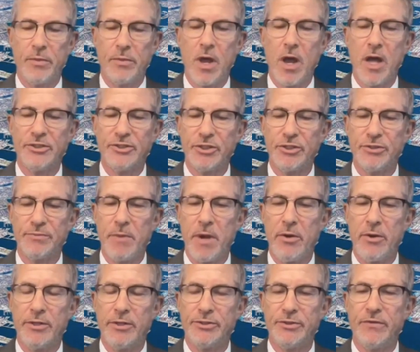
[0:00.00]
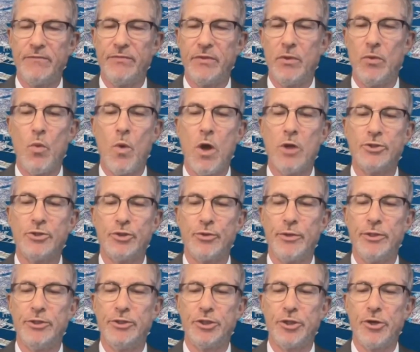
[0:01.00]
Costas Peris of the Wall
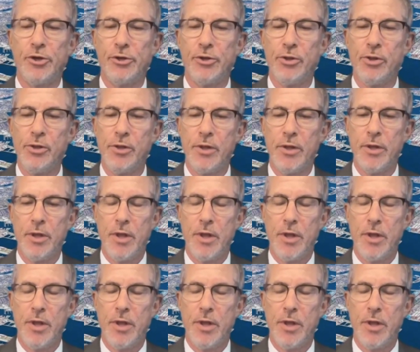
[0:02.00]
Street Journal.